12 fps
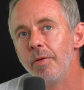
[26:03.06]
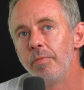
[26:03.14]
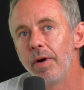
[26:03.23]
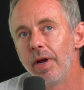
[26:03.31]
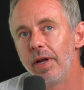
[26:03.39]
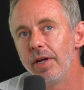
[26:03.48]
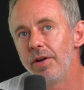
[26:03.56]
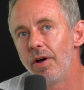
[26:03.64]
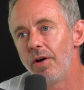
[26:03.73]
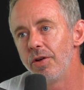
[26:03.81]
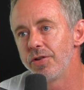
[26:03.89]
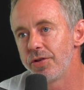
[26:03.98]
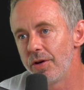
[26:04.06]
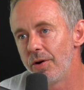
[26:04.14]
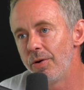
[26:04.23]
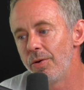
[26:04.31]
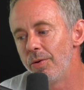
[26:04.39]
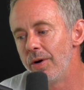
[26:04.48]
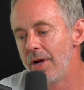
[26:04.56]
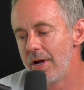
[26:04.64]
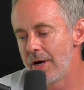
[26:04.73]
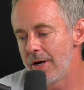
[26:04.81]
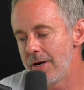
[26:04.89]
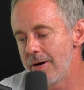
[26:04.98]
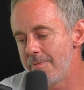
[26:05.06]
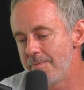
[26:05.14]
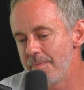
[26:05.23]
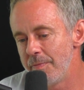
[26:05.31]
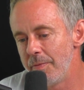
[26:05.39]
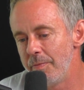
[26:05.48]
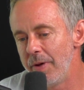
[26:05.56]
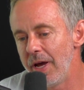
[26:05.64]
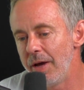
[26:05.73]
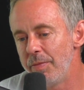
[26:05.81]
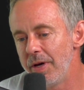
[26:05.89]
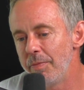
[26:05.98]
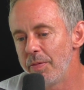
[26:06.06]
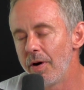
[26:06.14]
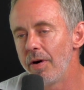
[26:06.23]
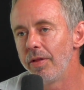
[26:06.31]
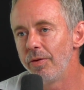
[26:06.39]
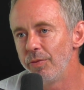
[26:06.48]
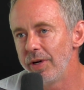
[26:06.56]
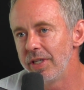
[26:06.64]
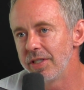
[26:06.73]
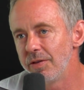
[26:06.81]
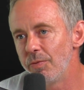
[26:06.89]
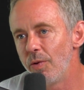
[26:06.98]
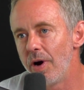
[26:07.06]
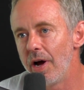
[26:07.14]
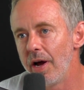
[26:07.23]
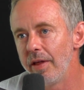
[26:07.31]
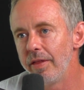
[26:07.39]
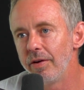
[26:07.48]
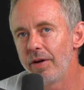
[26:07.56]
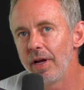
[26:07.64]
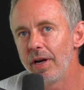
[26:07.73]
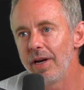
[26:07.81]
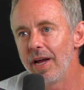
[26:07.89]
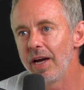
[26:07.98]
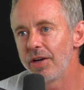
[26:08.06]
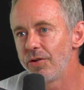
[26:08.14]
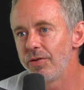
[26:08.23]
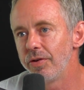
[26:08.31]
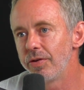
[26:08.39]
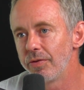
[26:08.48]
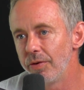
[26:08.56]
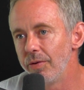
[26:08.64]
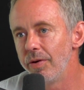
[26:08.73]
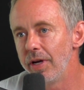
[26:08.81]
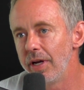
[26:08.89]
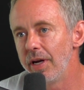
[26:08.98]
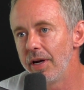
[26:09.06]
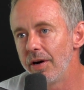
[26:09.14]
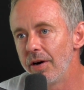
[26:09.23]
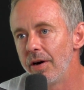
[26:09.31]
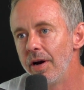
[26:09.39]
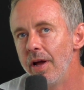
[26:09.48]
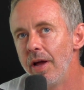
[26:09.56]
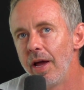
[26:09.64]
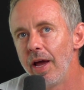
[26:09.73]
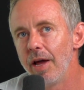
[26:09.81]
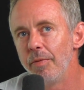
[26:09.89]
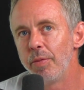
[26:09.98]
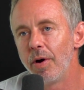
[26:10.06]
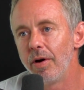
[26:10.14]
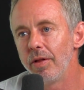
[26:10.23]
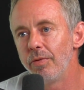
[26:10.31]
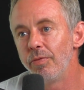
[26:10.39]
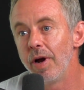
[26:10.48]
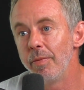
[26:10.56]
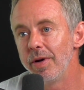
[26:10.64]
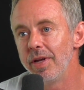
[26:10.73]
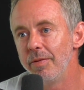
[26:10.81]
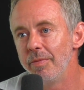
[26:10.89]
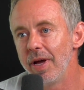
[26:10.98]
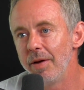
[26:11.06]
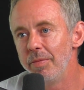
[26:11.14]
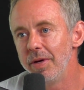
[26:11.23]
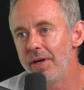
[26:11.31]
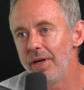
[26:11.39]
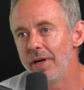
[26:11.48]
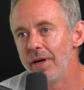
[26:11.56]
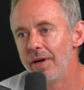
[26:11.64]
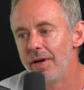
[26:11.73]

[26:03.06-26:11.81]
But it also may be part of the reason why they're getting extra scrutiny here. And part of the remedy may be